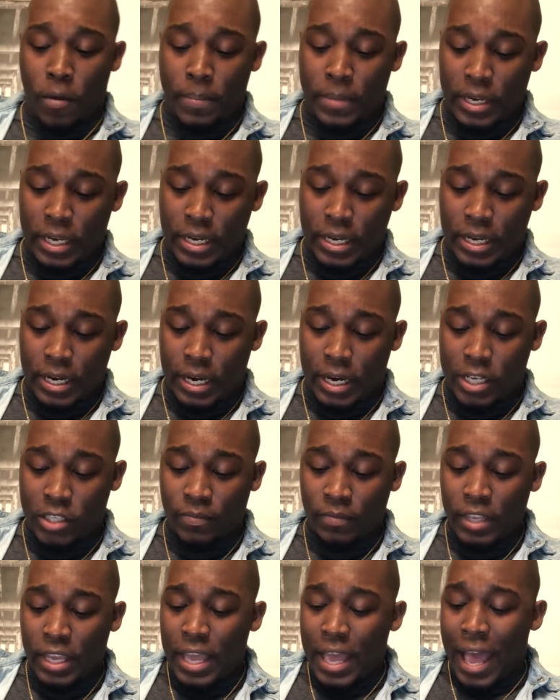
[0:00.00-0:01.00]
Because
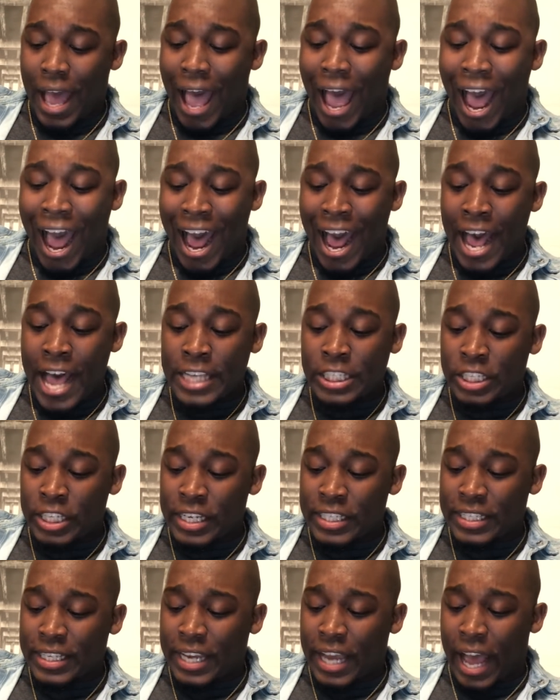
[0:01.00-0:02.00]
I
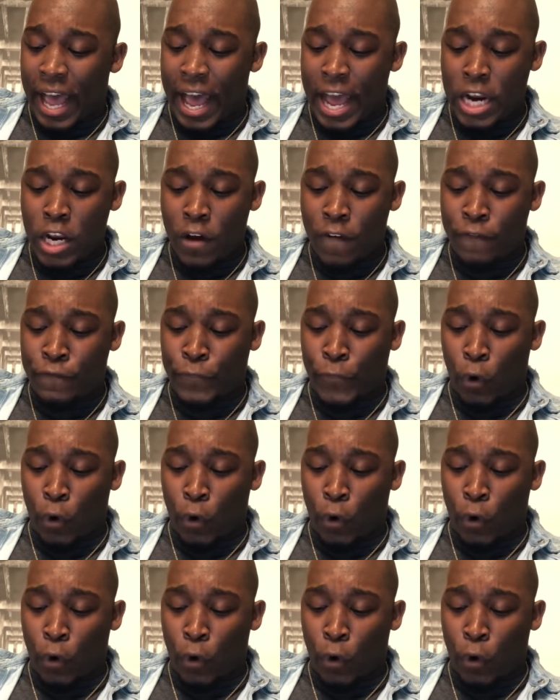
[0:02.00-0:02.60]
just kind of